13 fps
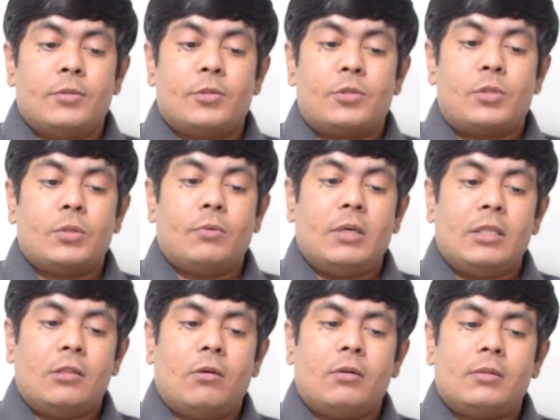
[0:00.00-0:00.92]
So I
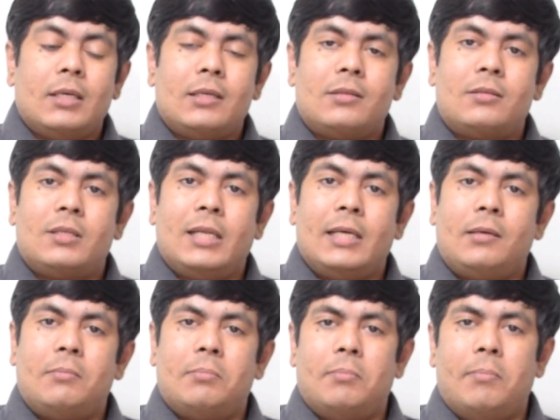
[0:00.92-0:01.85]
thought that
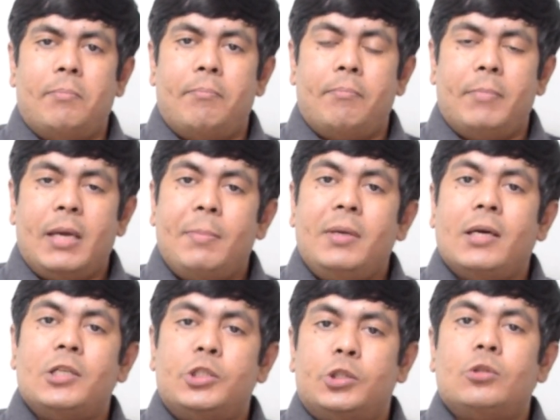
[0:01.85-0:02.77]
maybe
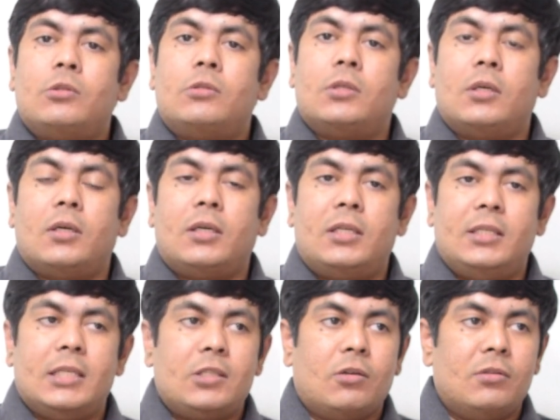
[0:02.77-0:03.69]
I should
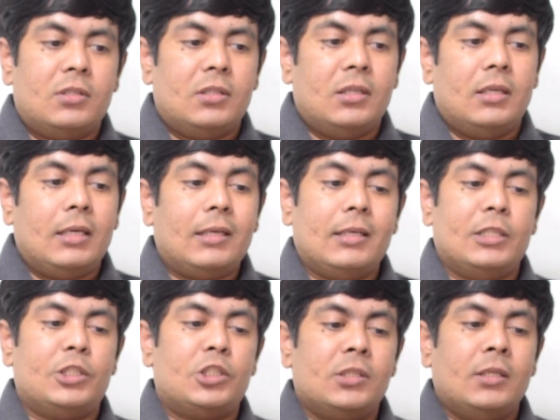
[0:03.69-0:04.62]
create content in
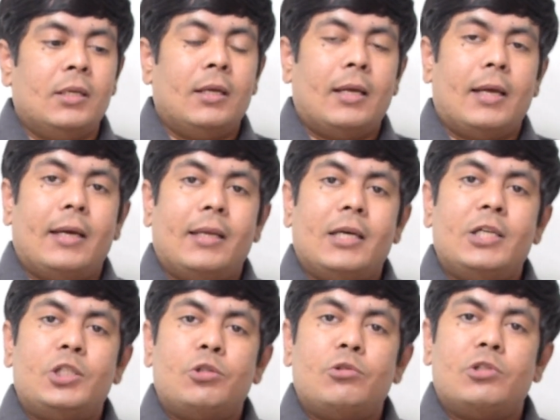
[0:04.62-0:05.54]
English, and I
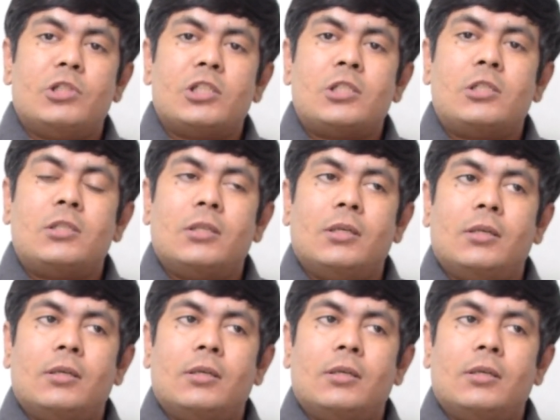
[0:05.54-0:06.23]
should just